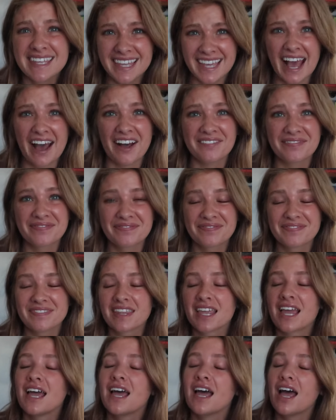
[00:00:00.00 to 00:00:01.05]
Yeah.
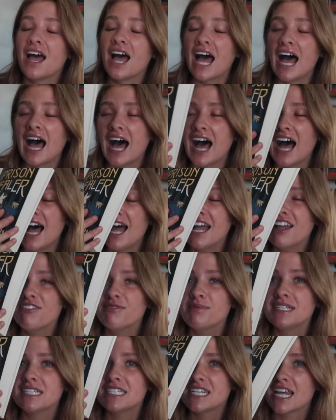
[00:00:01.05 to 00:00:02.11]

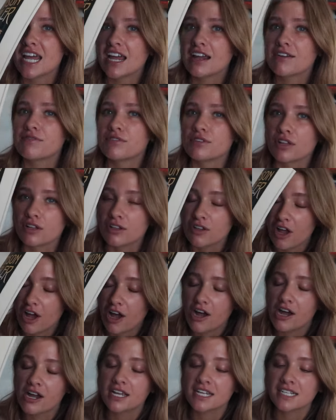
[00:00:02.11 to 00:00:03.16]
I've been saying for the
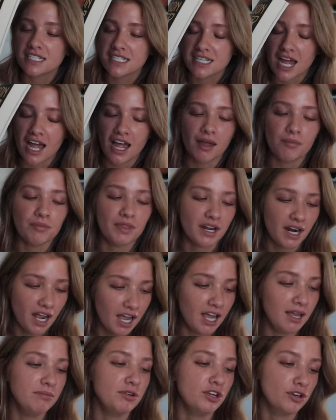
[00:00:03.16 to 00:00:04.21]
longest time that
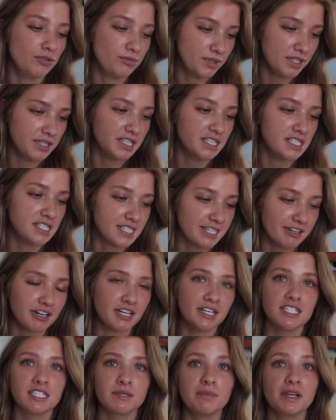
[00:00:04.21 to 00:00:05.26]
I'm gonna read this
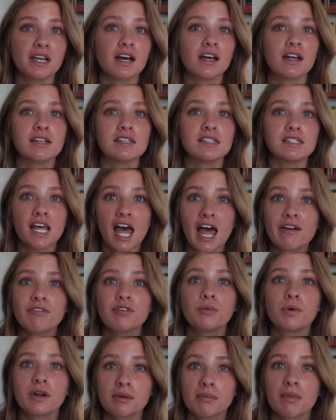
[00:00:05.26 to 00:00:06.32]
series because
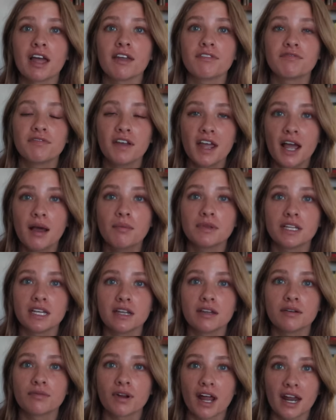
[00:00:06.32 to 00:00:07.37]
everyone in my
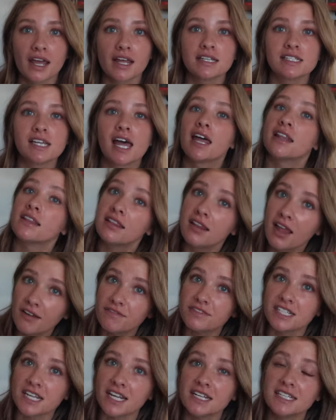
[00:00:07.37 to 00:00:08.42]
family read it and
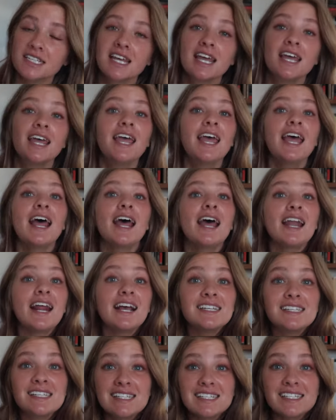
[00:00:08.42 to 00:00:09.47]
loves it, and
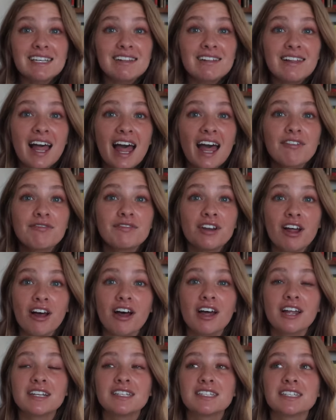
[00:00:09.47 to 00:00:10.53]
I still have
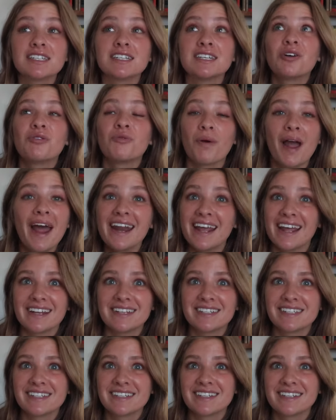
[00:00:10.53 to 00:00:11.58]
not read
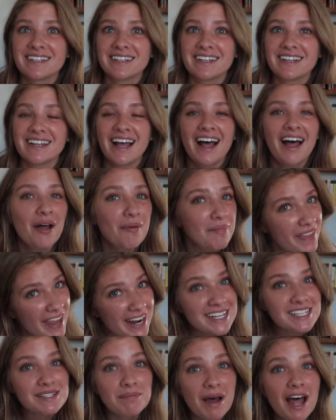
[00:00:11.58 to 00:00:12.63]
it.
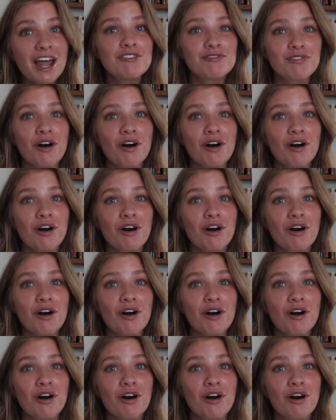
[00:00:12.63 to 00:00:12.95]
That is my